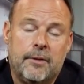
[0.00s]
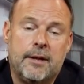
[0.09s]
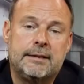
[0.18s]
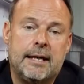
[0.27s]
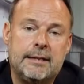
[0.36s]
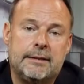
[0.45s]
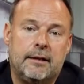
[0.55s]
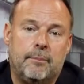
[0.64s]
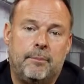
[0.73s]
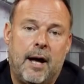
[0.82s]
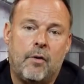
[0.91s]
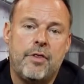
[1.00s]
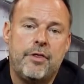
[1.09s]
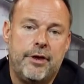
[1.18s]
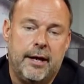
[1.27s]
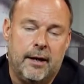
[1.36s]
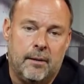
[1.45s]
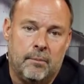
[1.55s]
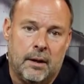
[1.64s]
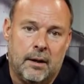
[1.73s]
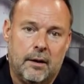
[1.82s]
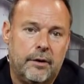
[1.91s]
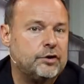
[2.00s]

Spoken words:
This isn't about them.